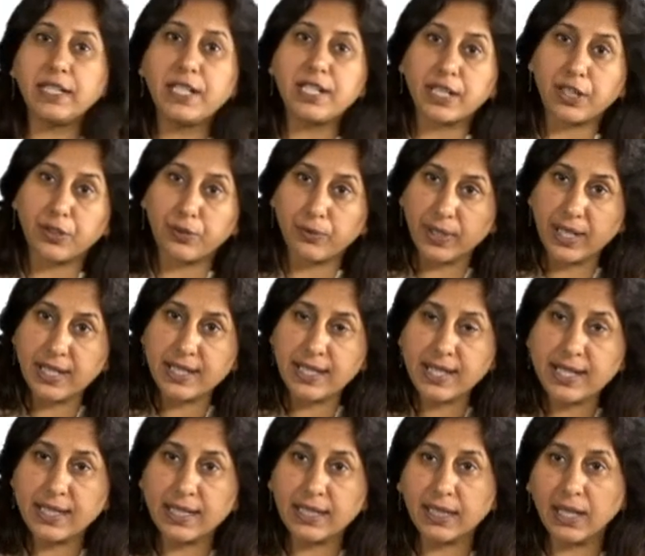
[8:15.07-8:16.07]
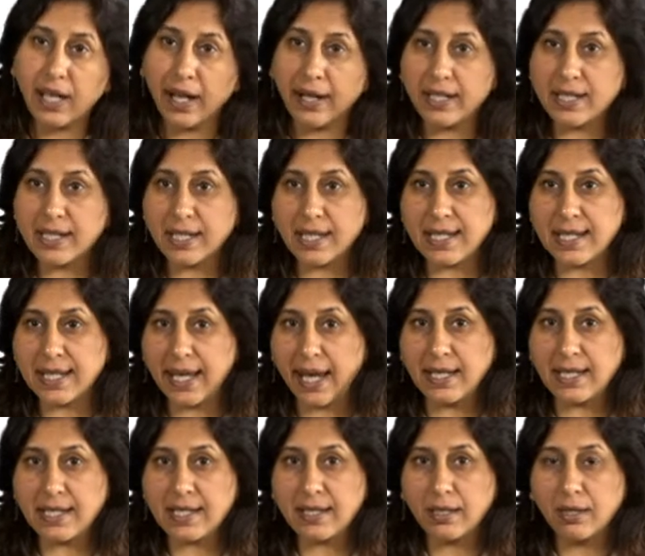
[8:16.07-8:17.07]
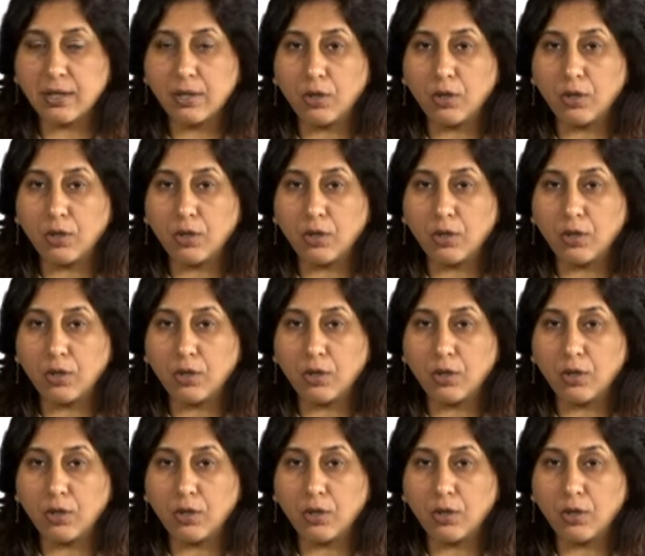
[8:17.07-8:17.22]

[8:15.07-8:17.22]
decreases the current assets